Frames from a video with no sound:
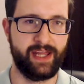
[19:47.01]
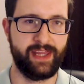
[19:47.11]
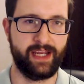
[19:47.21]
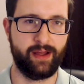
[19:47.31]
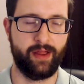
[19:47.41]
I
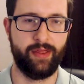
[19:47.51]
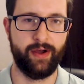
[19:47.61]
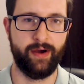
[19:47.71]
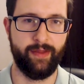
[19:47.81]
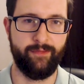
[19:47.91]
think
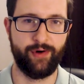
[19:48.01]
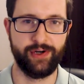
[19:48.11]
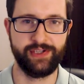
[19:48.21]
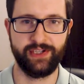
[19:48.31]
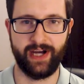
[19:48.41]
the
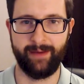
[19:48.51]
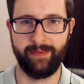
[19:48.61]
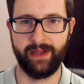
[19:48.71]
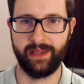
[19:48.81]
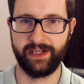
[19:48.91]
first stop
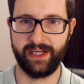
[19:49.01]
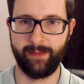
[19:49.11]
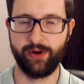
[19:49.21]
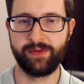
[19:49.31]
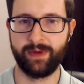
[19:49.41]
that the
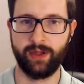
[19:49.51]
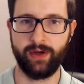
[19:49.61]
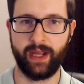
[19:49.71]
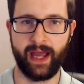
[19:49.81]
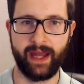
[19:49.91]
DMO should be
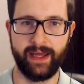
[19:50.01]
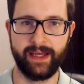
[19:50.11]
looking at